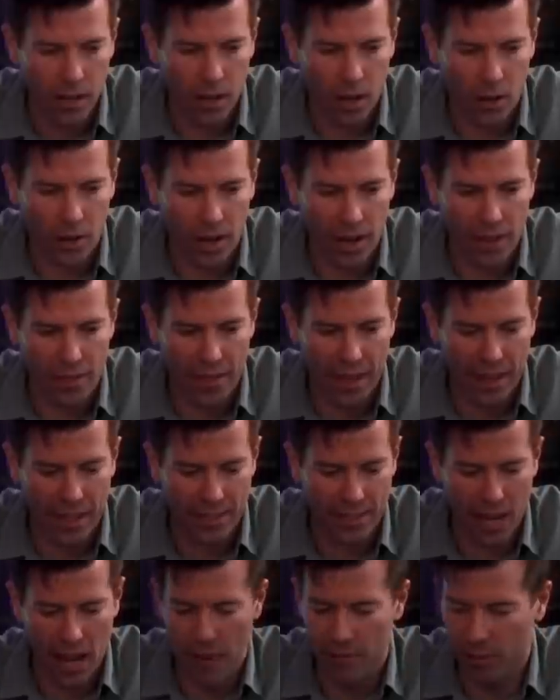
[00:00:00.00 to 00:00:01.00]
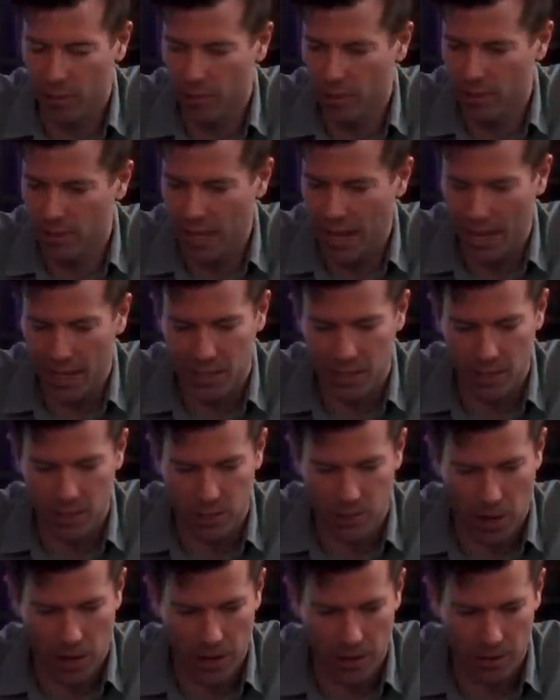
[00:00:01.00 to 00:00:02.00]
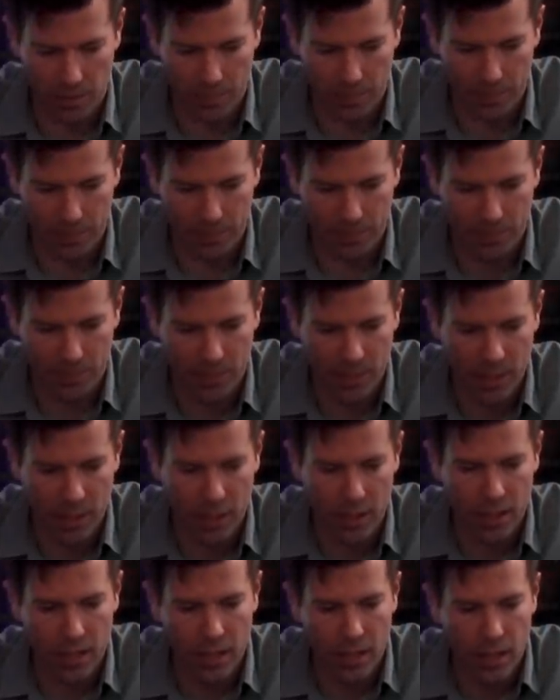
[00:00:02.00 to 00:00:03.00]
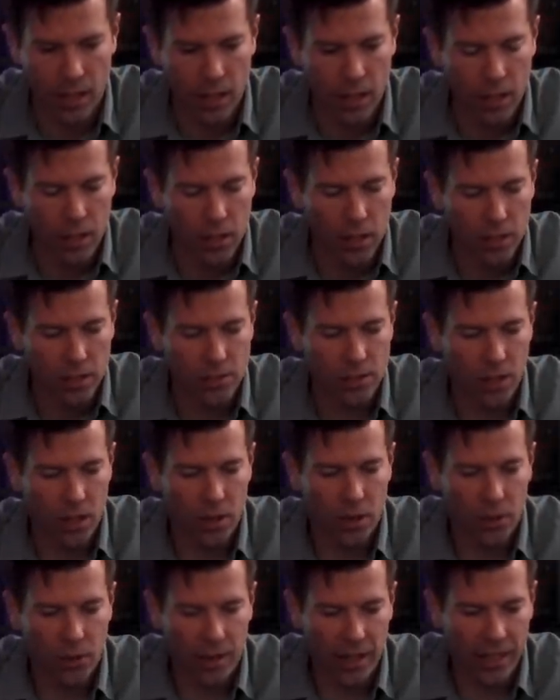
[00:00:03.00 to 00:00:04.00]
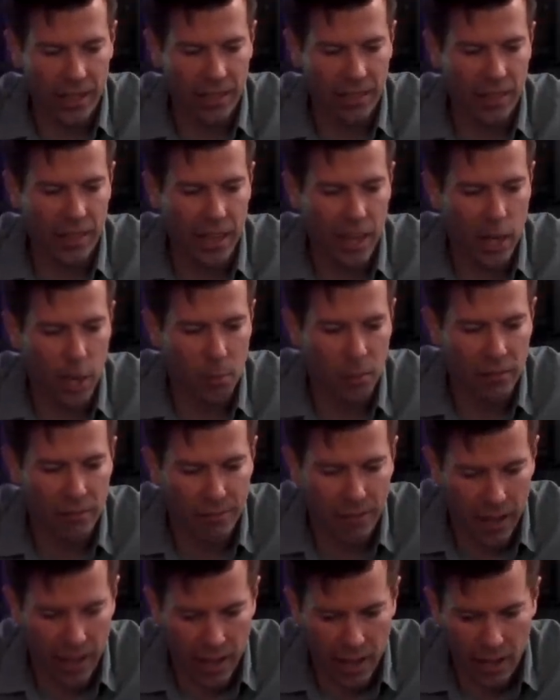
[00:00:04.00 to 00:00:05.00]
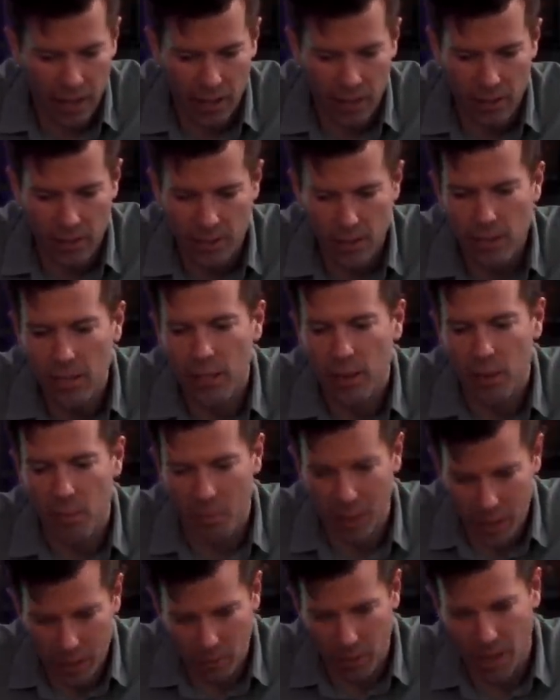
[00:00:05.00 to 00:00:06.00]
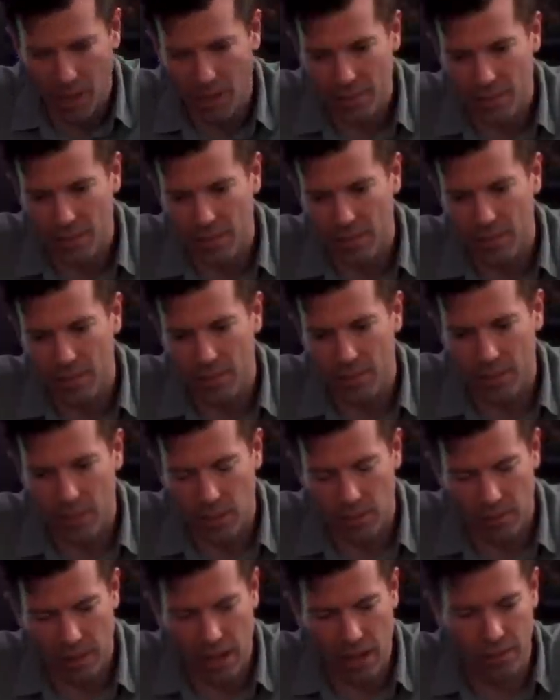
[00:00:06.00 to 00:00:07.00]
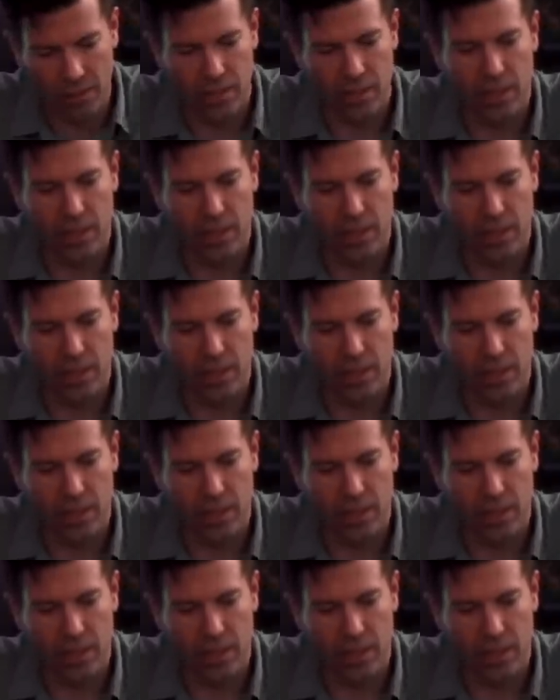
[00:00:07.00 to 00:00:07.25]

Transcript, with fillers: Okay, that's everyone's actions, right? Mm-hmm. So in the enemy phase, the pit boss is still around